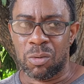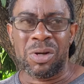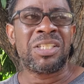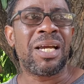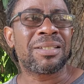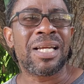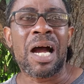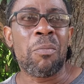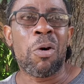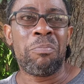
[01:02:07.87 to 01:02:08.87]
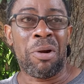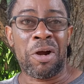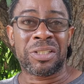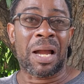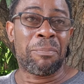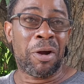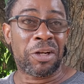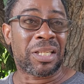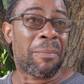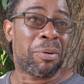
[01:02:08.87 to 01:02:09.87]
Where she a talk about Bertha.
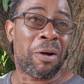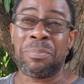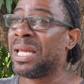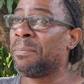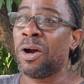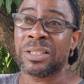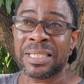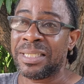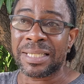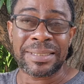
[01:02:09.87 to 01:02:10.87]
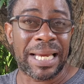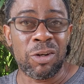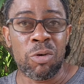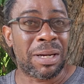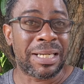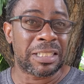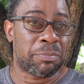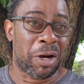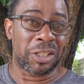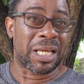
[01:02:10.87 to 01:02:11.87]
Be a Bertha, she a style woman as
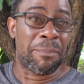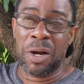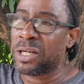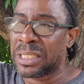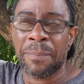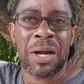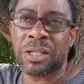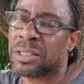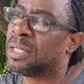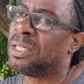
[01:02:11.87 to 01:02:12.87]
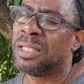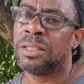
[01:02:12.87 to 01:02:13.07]
Bertha.